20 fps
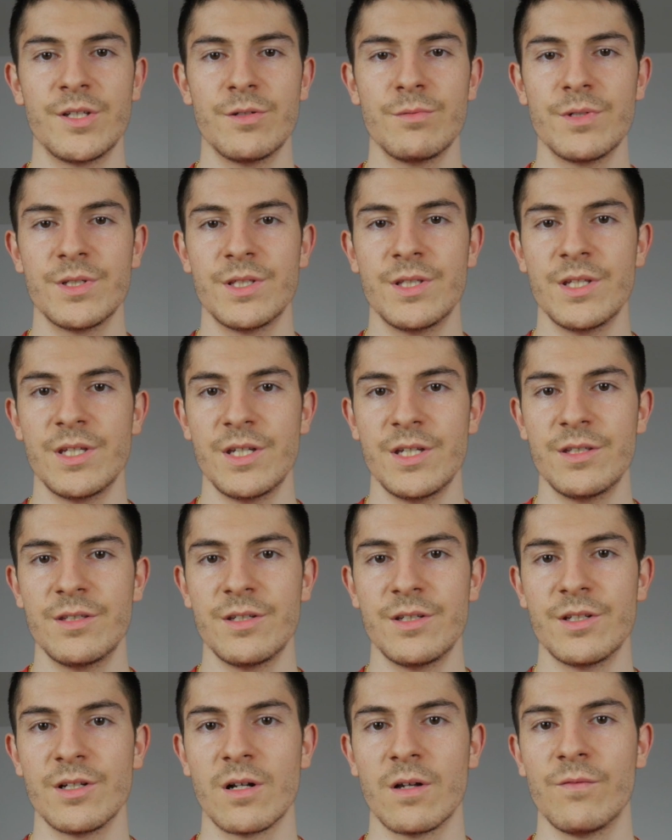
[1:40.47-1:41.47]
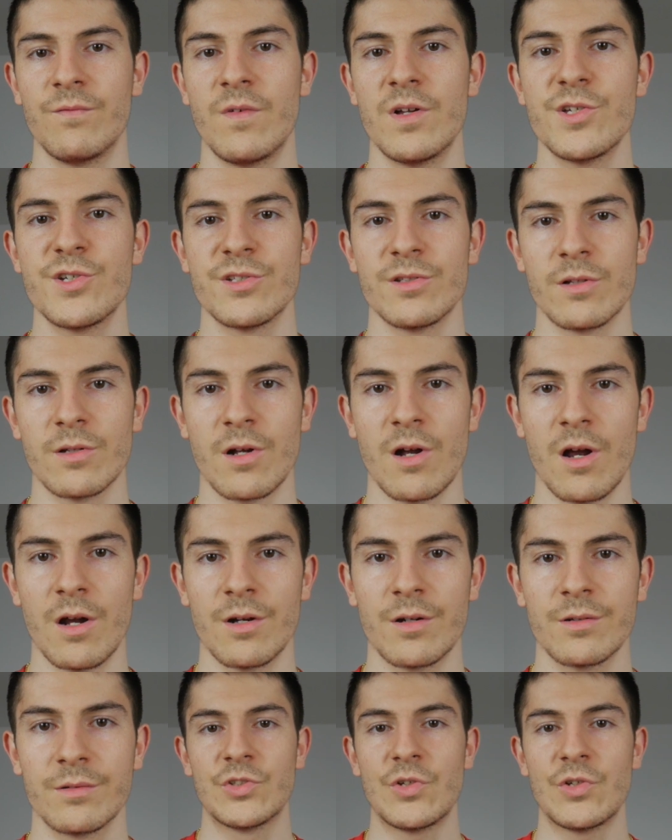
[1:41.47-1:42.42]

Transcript: than you would need in a conventional car.